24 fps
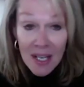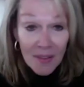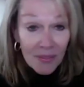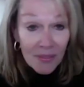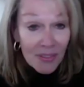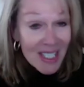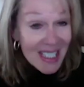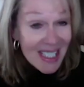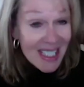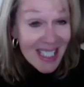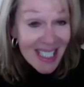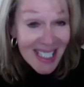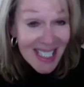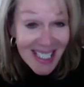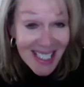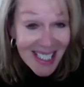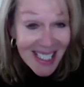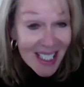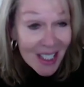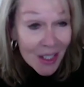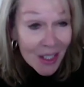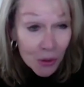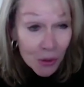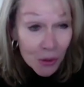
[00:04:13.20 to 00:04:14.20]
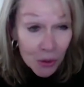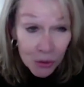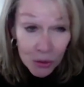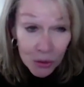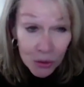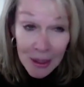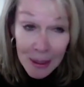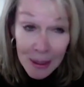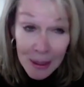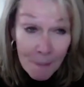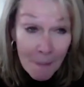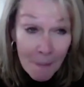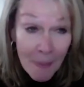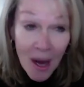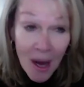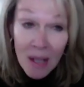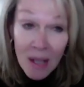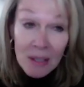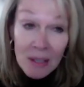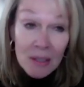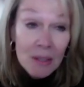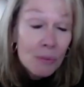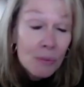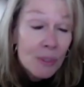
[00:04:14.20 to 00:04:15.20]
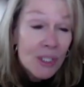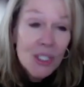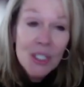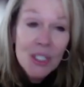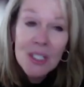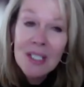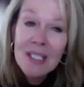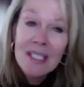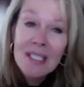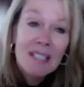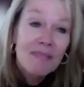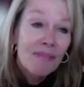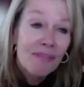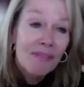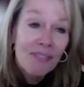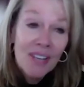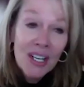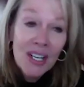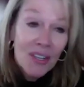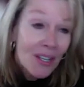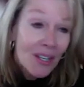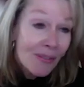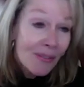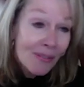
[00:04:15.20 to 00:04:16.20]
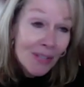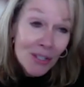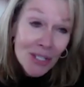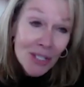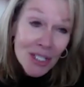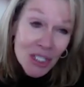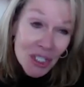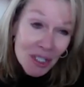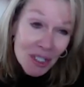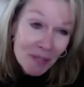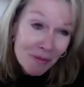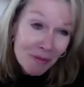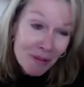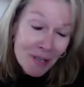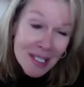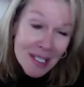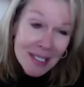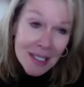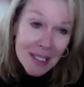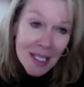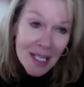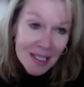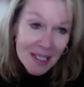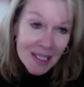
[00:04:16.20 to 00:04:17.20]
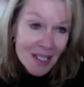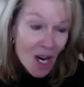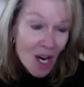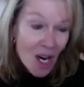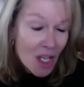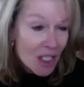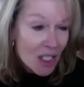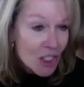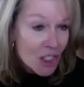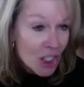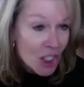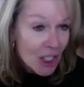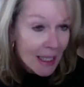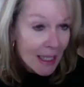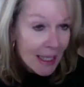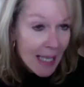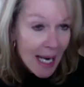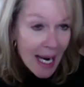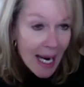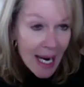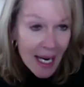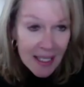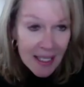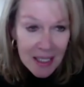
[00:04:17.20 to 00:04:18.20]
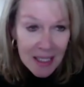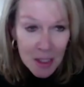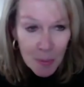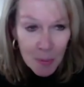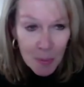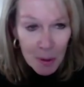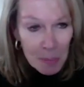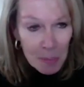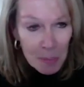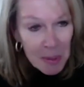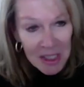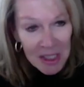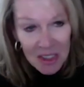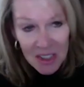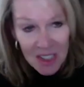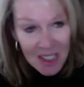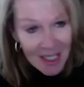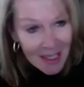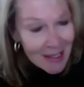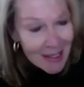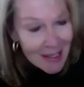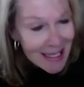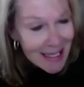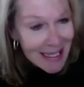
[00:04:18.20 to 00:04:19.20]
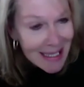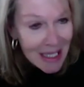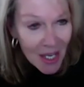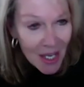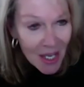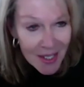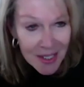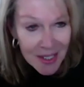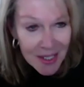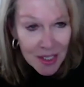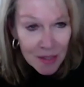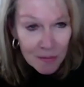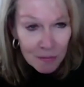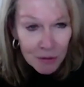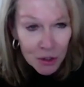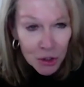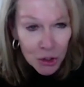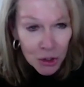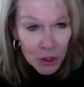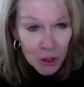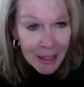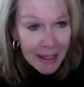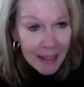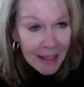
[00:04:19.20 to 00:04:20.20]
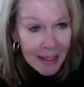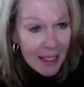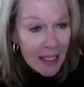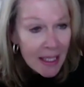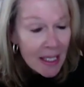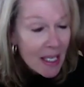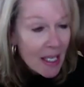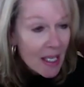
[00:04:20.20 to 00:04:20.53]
the teaching and learning model, which is very, very different, technology enhanced, but built in the science of learning.